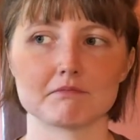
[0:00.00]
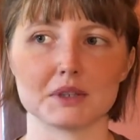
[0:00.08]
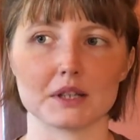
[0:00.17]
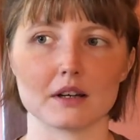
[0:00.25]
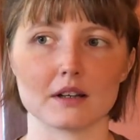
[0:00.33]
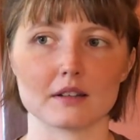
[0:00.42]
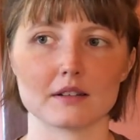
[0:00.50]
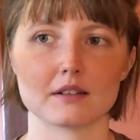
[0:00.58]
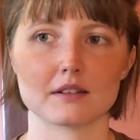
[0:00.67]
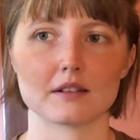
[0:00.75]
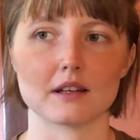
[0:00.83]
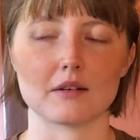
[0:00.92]

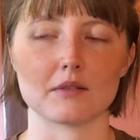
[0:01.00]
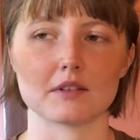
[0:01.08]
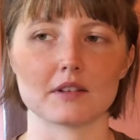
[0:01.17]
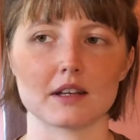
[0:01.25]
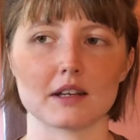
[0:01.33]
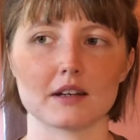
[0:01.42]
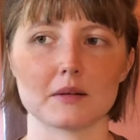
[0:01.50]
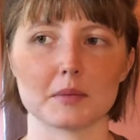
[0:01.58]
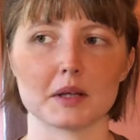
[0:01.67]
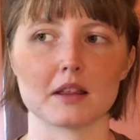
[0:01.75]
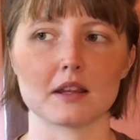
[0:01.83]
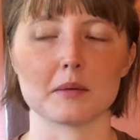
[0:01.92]
because that was like a
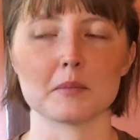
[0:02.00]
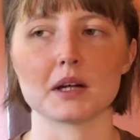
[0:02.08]
big thing.